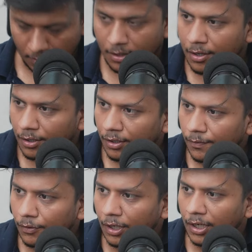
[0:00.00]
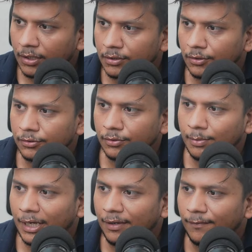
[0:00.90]
And if you guys also
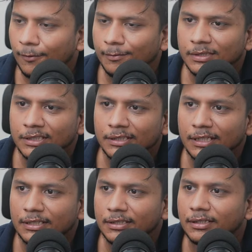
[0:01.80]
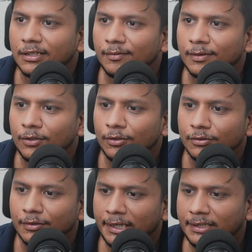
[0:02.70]
buy from these links, I will also
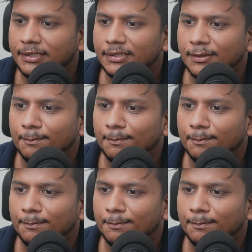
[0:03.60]
get some